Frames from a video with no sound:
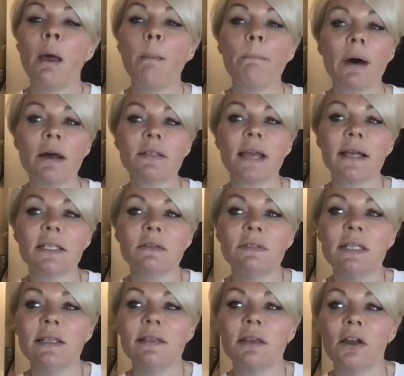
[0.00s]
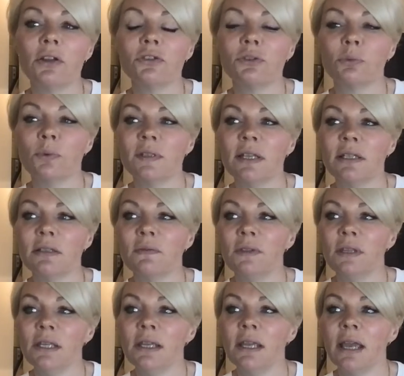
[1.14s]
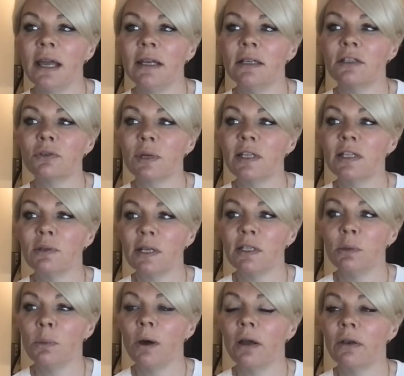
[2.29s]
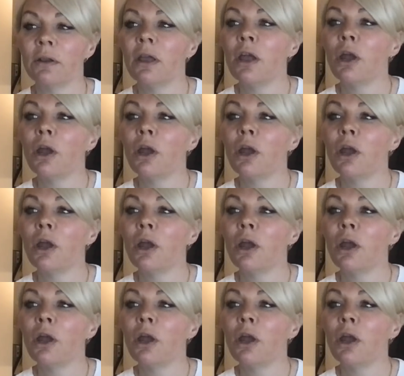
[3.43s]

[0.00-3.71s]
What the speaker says: But activity surged towards the end of the year and into 2021,